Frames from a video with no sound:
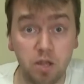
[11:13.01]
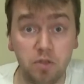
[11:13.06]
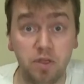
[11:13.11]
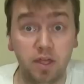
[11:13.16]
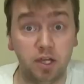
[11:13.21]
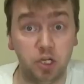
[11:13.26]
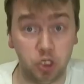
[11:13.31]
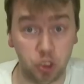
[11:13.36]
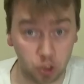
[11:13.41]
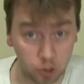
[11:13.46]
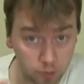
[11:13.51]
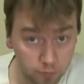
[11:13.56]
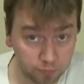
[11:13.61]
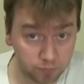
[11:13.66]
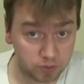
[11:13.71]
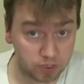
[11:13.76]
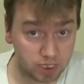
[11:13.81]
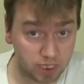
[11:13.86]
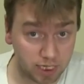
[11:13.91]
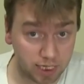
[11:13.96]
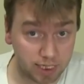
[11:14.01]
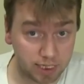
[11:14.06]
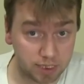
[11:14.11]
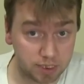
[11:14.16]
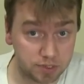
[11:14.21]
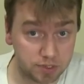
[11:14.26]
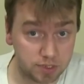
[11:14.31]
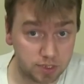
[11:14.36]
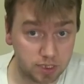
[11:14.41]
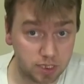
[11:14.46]
they nerfed
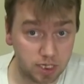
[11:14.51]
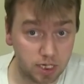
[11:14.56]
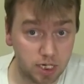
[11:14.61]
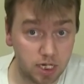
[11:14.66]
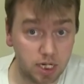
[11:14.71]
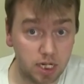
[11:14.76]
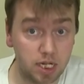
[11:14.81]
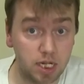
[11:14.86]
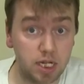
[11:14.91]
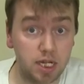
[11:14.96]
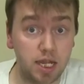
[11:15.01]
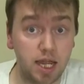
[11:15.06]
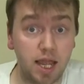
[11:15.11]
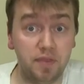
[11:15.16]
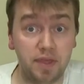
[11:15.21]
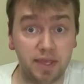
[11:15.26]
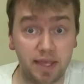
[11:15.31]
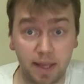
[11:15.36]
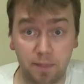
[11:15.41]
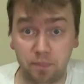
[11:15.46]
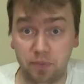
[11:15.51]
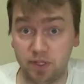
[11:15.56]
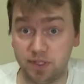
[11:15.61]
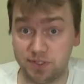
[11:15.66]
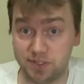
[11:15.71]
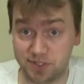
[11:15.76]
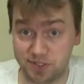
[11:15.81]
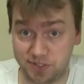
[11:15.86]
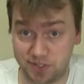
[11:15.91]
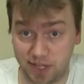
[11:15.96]
things, and they kept
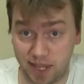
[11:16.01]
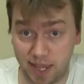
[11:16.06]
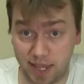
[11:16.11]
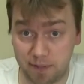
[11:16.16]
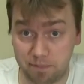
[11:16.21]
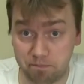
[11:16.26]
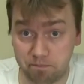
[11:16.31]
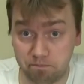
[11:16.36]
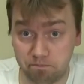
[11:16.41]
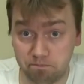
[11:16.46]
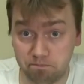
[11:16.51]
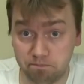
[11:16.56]
things the same.